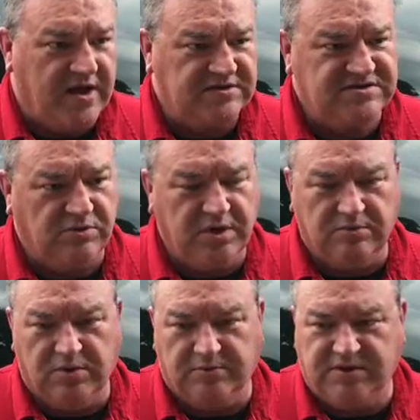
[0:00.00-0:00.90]
So
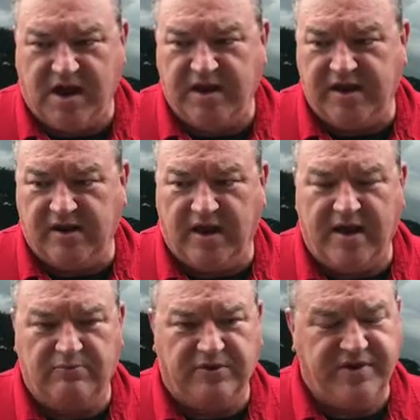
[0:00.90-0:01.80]
we're kind of in
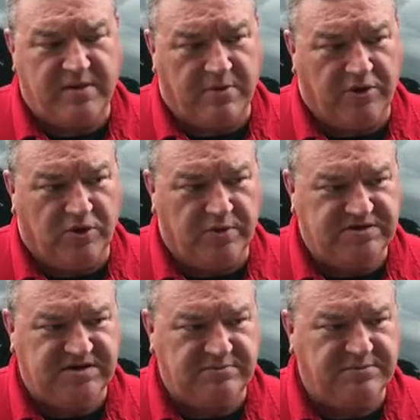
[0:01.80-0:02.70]
line with them, although we
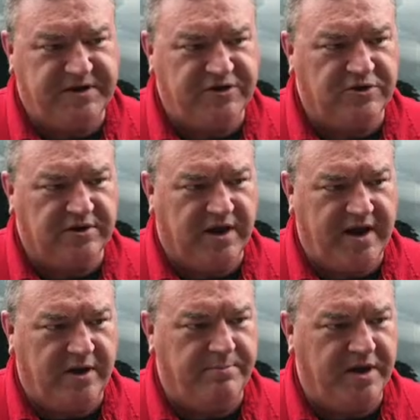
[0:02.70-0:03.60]
seem to be doing a
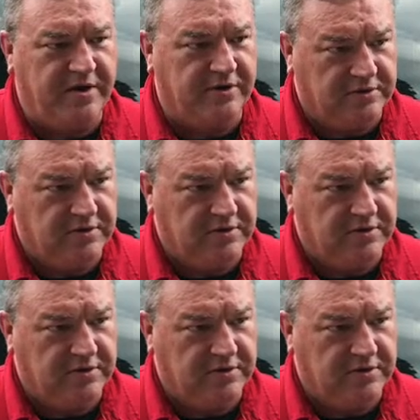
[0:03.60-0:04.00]
hair better.